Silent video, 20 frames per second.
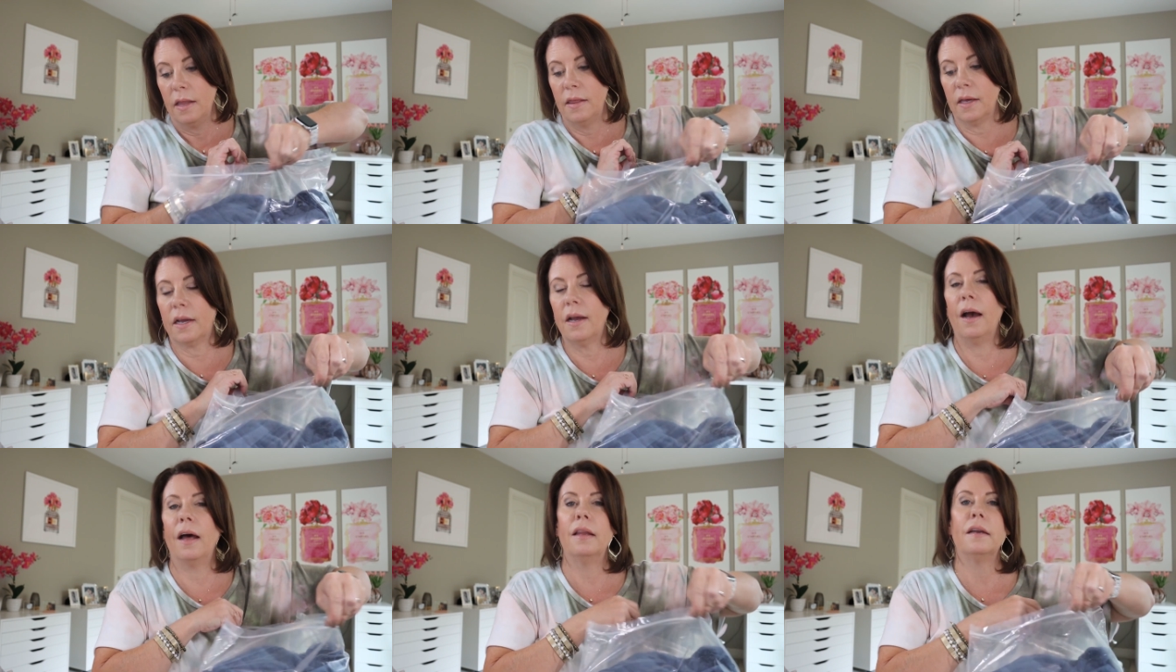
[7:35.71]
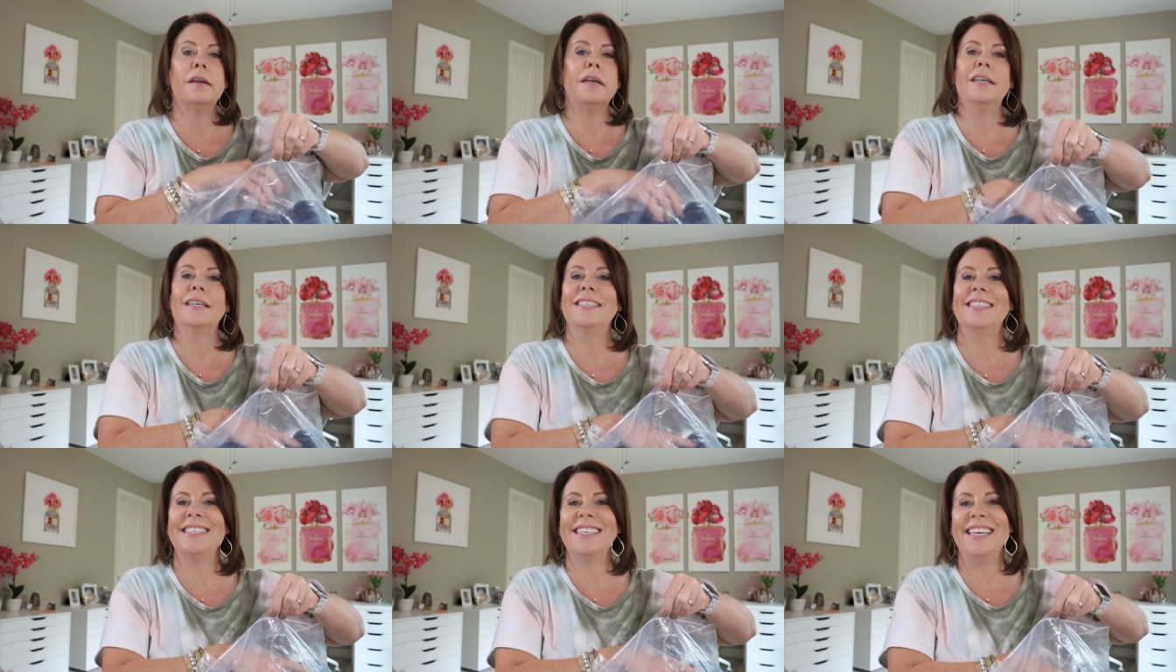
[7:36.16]
The color
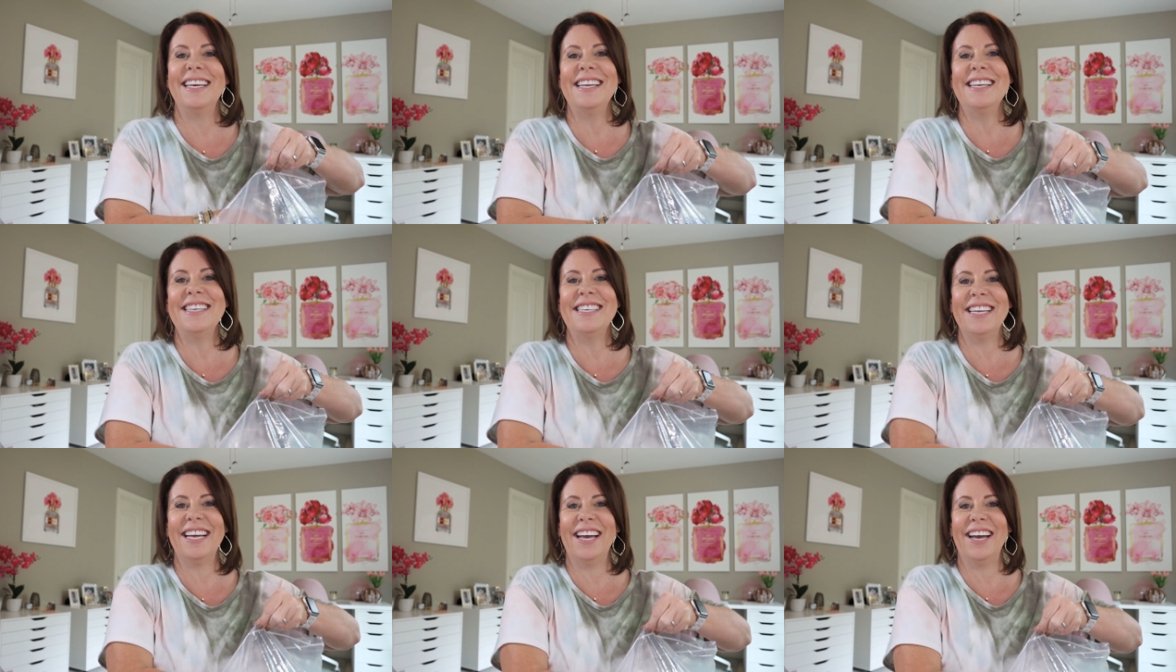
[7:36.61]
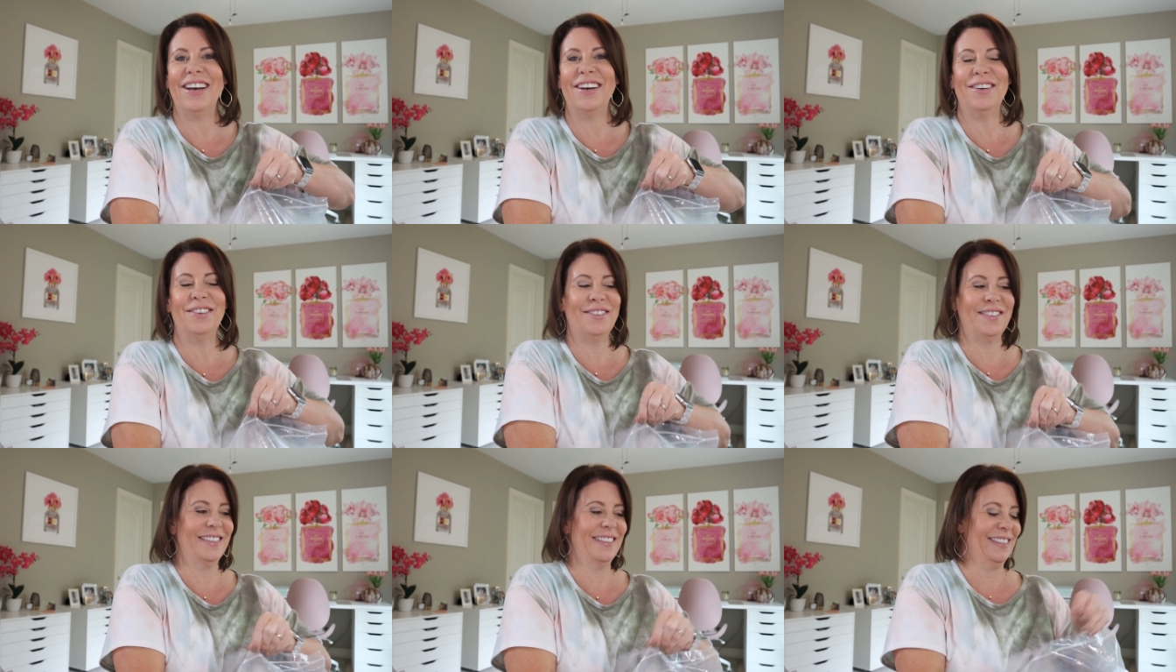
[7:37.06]
is
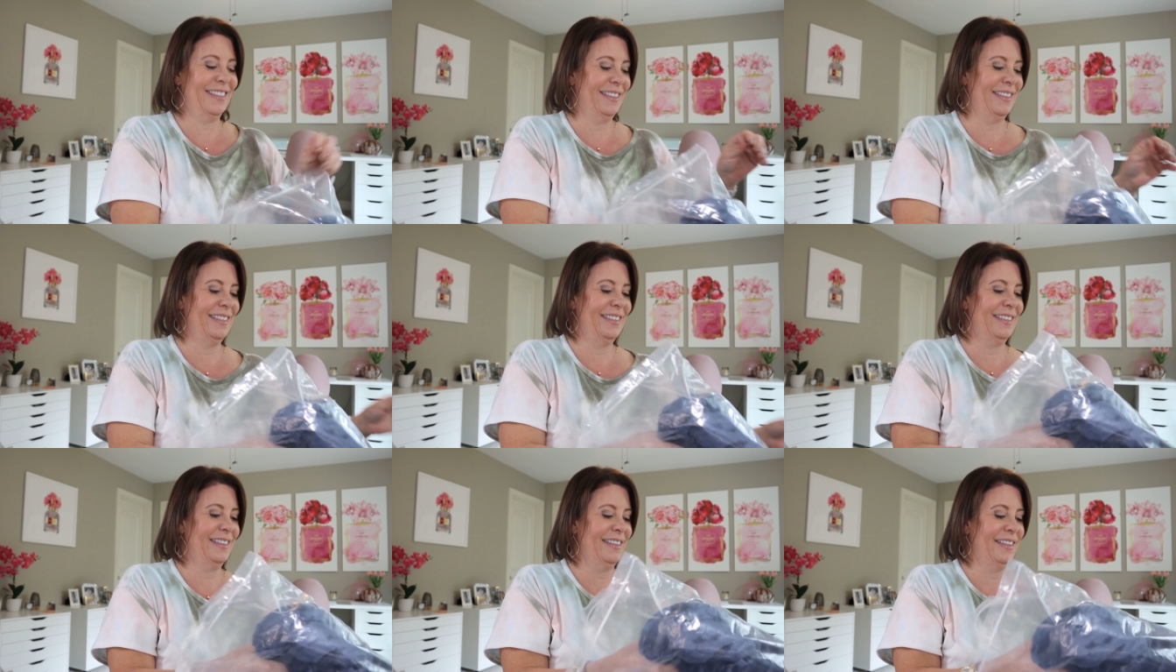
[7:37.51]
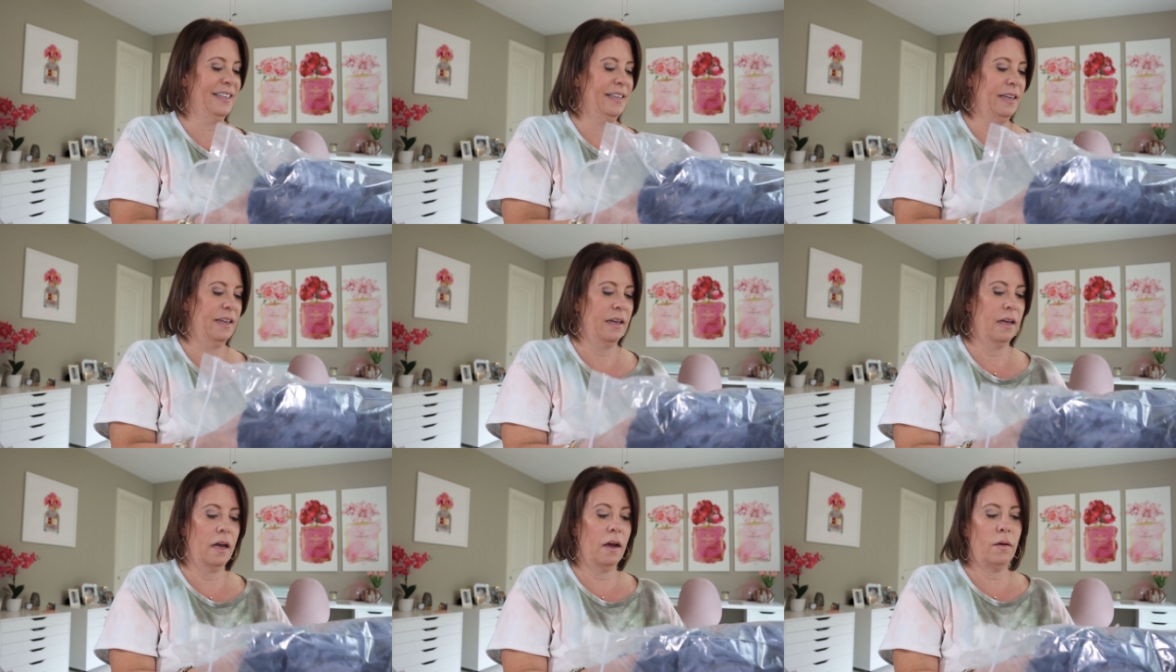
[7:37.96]
indigo.
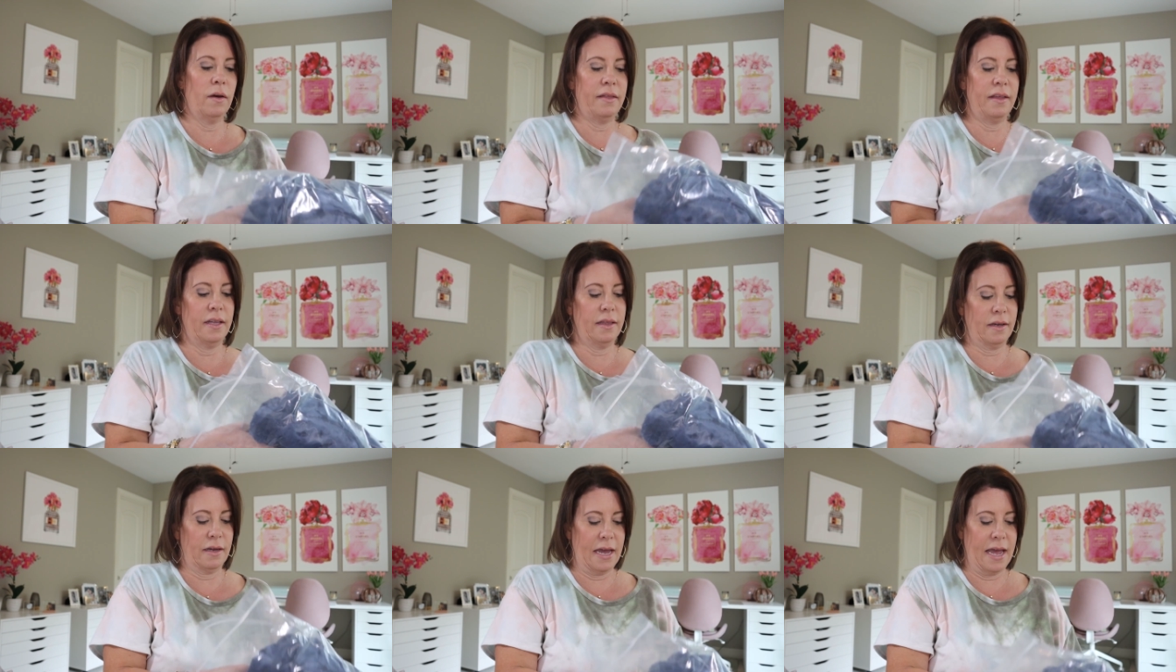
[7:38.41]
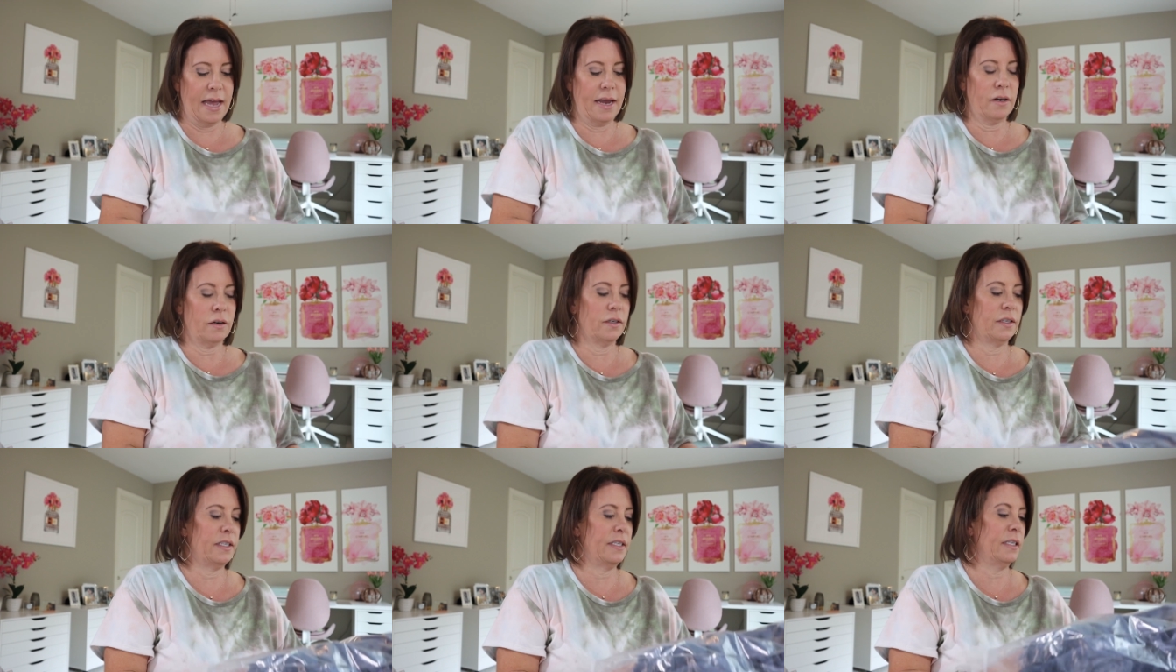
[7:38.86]
Oh, I think the
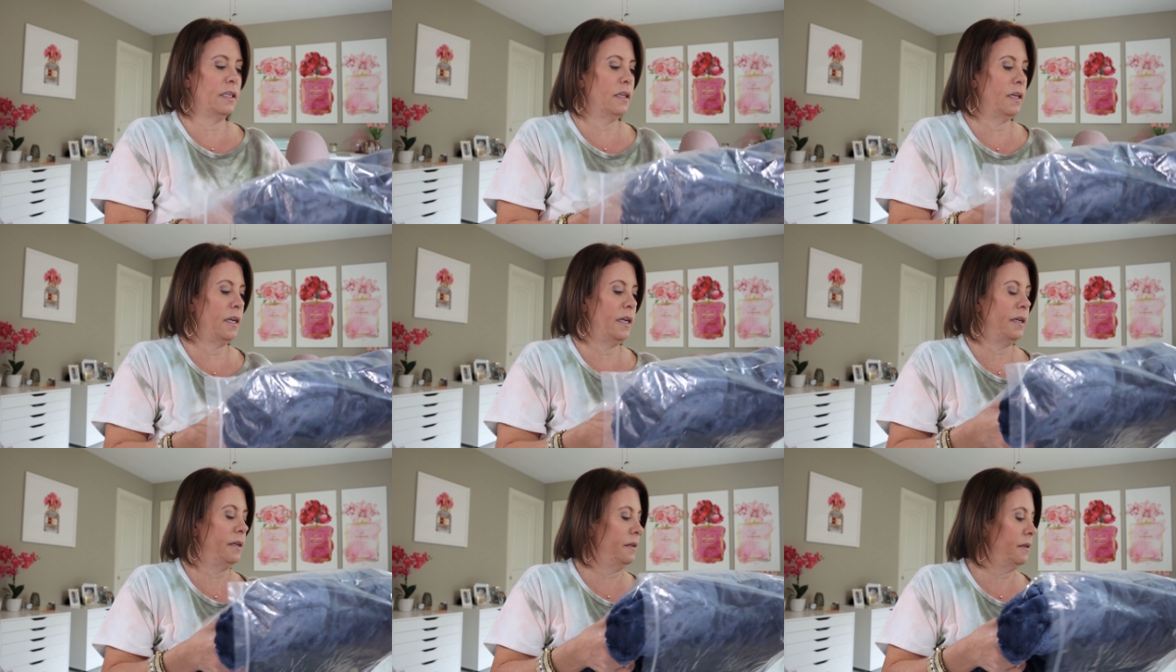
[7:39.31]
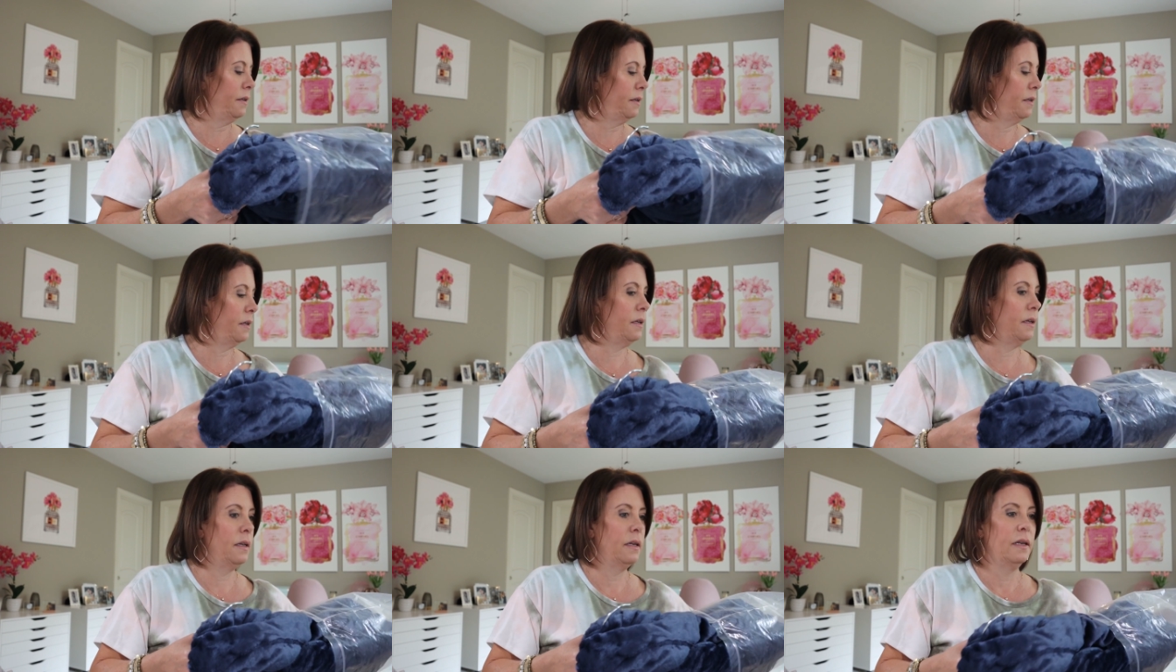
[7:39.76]
hanger's still in it.
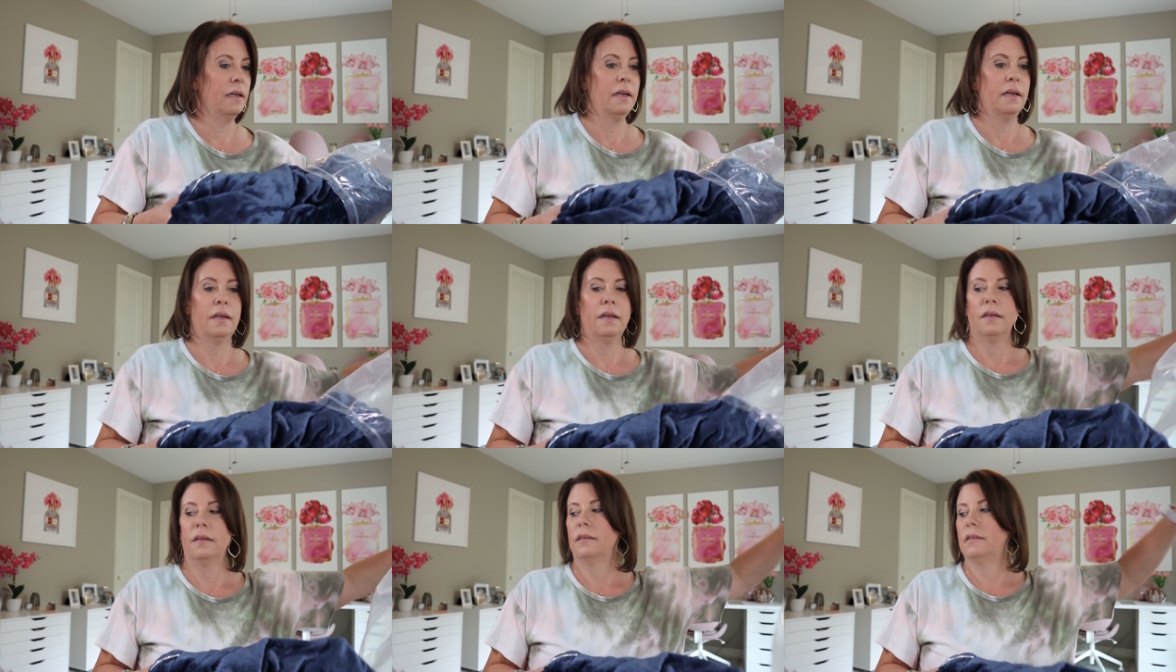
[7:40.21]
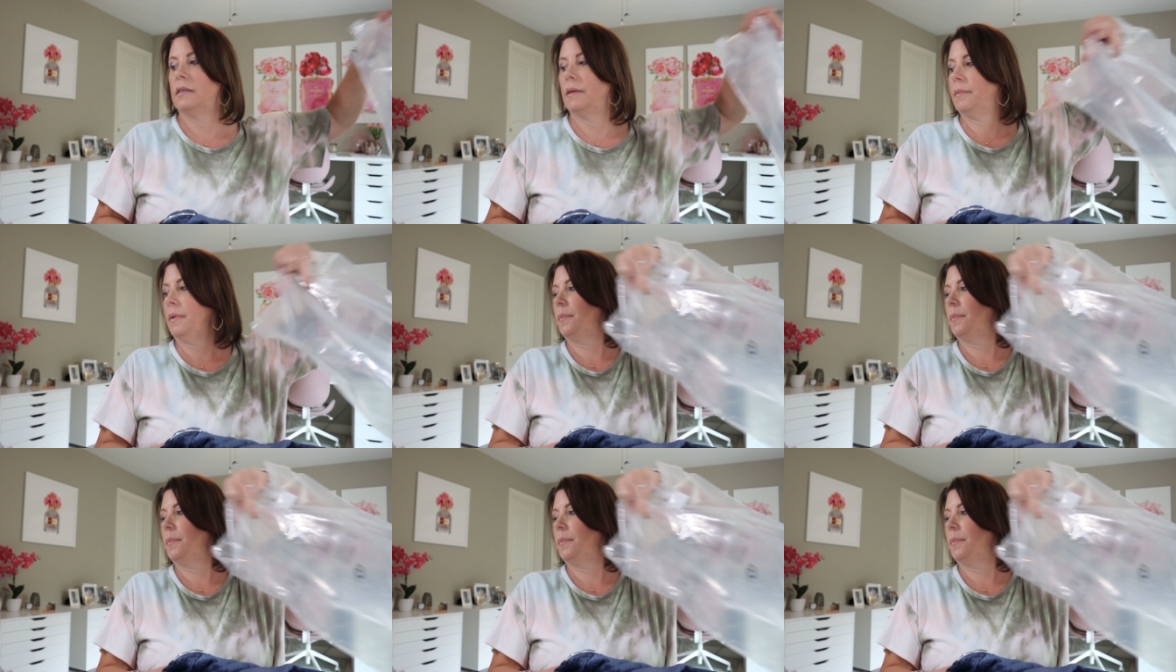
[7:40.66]
So